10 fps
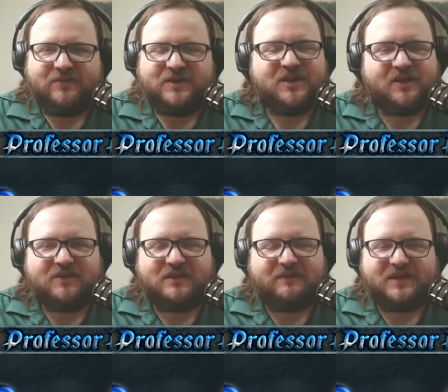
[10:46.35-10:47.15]

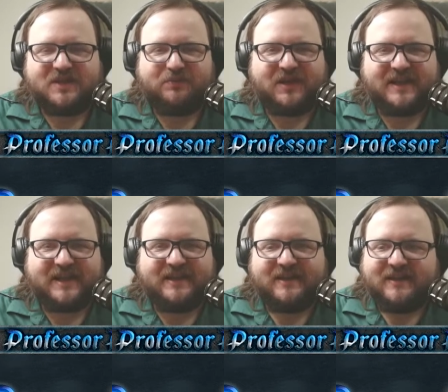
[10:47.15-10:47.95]
result of this
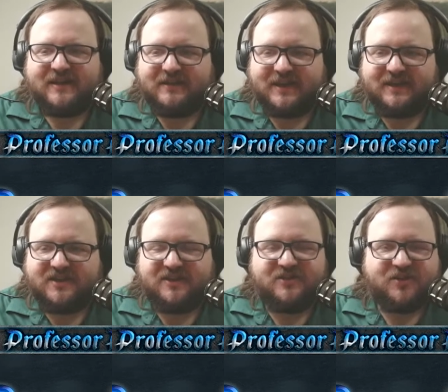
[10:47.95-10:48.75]
plot. Like,
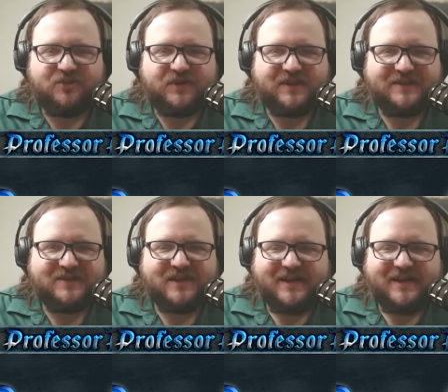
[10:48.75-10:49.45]
she took a risk,